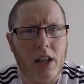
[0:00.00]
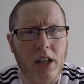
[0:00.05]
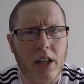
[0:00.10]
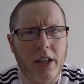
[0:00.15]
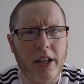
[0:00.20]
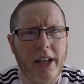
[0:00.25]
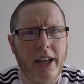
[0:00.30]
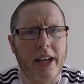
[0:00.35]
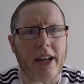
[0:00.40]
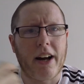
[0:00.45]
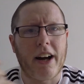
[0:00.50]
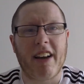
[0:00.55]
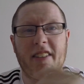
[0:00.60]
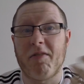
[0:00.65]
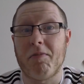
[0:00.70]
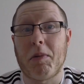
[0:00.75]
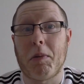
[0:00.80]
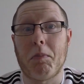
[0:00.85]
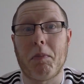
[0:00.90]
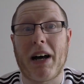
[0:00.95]
yeah, I
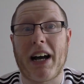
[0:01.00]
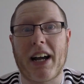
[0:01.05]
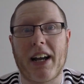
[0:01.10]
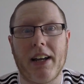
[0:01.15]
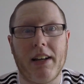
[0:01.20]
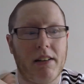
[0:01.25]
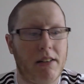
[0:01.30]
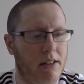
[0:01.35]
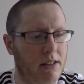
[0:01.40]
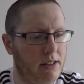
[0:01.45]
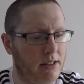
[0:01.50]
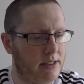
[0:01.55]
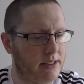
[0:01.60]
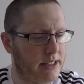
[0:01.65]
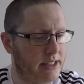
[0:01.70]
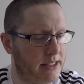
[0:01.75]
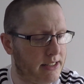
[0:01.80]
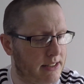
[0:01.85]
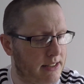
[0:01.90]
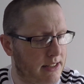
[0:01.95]
haven't been back
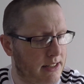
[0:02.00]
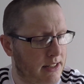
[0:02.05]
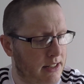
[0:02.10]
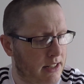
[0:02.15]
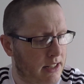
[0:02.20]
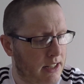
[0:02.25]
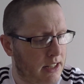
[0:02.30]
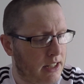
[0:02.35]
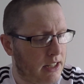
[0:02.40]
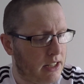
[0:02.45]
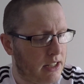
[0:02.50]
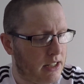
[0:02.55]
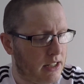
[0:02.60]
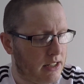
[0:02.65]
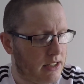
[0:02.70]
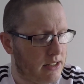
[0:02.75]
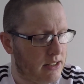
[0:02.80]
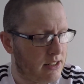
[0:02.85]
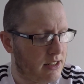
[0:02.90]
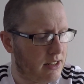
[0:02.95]
since.
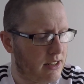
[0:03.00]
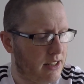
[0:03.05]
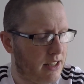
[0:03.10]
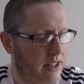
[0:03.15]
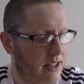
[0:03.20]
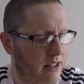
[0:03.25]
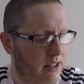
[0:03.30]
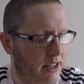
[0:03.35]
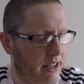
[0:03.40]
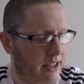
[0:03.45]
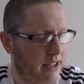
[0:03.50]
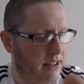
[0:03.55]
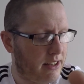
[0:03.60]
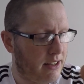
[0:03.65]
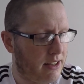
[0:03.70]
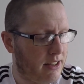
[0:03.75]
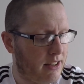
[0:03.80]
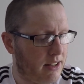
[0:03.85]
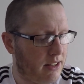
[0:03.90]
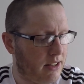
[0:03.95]
So yeah, like,
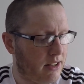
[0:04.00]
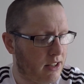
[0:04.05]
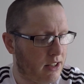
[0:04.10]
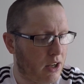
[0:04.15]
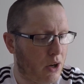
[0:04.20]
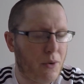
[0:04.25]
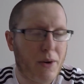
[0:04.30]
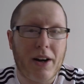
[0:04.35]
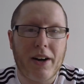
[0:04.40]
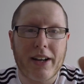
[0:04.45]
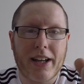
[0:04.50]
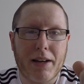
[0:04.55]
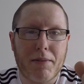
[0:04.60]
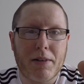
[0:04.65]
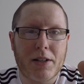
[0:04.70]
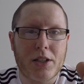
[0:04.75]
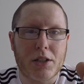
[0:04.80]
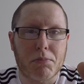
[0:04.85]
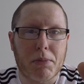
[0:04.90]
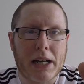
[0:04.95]
go out, get
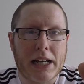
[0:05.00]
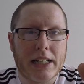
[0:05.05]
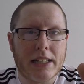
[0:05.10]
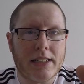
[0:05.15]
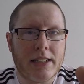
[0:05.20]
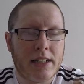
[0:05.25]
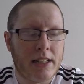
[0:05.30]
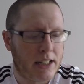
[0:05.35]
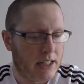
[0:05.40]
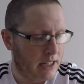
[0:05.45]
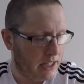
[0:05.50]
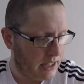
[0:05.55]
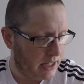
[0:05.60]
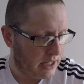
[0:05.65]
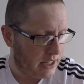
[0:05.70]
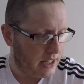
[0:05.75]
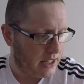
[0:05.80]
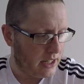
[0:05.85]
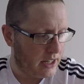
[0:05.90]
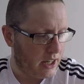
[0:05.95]
magic bands.
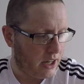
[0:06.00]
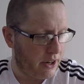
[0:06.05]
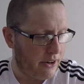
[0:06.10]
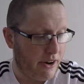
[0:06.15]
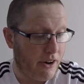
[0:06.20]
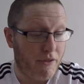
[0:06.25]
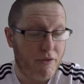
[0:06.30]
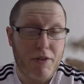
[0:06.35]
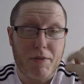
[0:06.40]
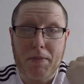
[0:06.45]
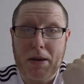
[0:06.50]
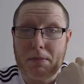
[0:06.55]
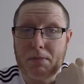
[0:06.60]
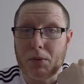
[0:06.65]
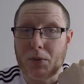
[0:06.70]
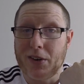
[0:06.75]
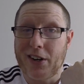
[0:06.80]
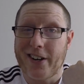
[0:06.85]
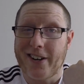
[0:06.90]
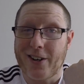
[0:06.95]
And I remember
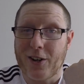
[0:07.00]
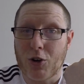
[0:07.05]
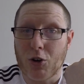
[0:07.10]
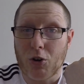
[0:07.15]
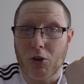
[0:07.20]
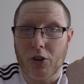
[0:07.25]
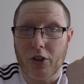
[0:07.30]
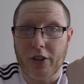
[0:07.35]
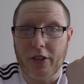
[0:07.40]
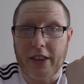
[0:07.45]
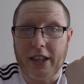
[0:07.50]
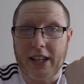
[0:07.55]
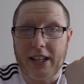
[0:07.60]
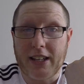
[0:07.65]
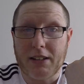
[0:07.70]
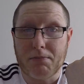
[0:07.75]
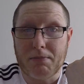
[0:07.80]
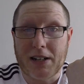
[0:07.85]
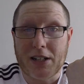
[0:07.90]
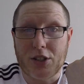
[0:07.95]
when I got
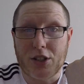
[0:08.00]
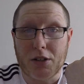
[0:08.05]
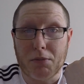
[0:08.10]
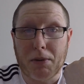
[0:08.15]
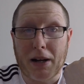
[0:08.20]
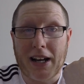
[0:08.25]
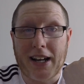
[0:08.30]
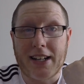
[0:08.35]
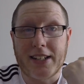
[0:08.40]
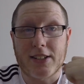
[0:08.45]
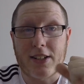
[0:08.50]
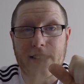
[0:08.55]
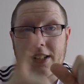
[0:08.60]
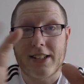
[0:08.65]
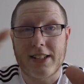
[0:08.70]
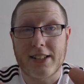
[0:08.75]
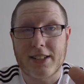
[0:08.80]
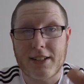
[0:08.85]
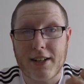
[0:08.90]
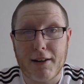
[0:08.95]
these magic bands, I
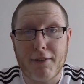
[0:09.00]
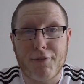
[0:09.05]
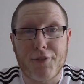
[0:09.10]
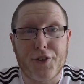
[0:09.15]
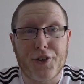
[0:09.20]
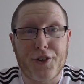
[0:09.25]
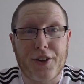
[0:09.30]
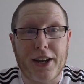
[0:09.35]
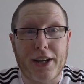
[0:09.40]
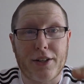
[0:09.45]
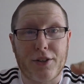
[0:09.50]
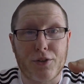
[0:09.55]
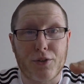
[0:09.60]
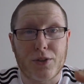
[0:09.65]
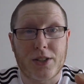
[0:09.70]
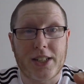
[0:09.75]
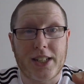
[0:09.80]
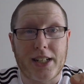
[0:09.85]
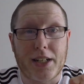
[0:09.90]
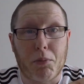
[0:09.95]
discovered, as you'll
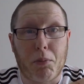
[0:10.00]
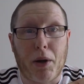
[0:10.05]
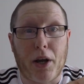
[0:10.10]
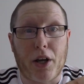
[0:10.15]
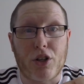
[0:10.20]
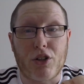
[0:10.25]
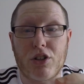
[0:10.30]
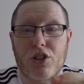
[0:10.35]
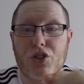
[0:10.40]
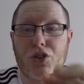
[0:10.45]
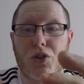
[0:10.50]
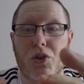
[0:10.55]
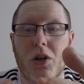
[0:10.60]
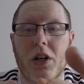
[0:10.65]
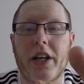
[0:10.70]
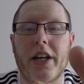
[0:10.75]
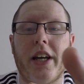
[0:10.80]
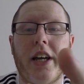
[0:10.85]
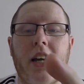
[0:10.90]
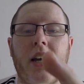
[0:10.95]
see in a picture
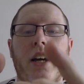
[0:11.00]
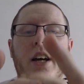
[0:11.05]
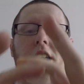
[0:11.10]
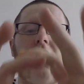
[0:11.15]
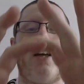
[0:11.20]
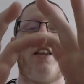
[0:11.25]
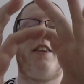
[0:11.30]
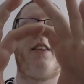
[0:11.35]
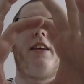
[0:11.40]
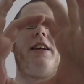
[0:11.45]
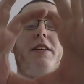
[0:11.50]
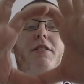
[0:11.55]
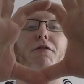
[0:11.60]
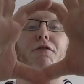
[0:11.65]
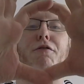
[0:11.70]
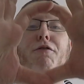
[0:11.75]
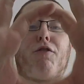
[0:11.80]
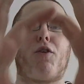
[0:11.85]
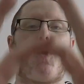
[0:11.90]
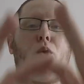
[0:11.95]
shortly, these
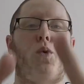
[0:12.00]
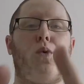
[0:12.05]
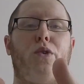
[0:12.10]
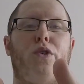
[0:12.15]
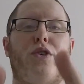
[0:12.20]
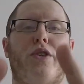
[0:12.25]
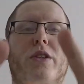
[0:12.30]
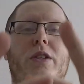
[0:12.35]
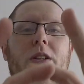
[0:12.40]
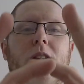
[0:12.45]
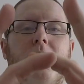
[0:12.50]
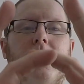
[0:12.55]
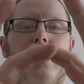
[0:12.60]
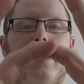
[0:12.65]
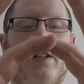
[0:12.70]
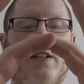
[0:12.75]
frozen